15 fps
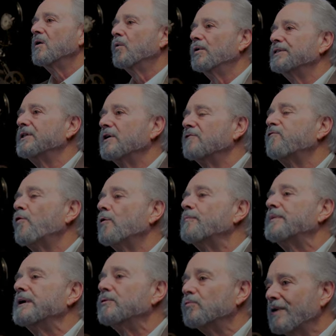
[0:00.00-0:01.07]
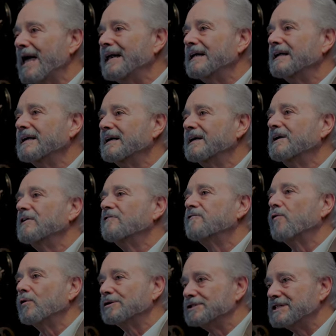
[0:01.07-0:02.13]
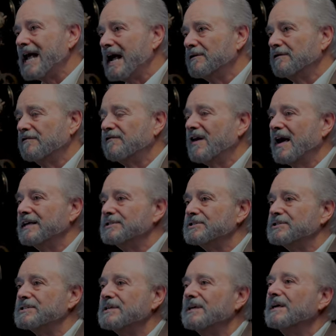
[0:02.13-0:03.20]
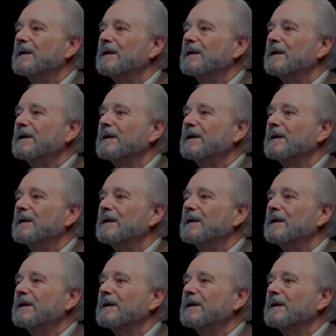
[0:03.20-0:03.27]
would therefore be ready for sacrifice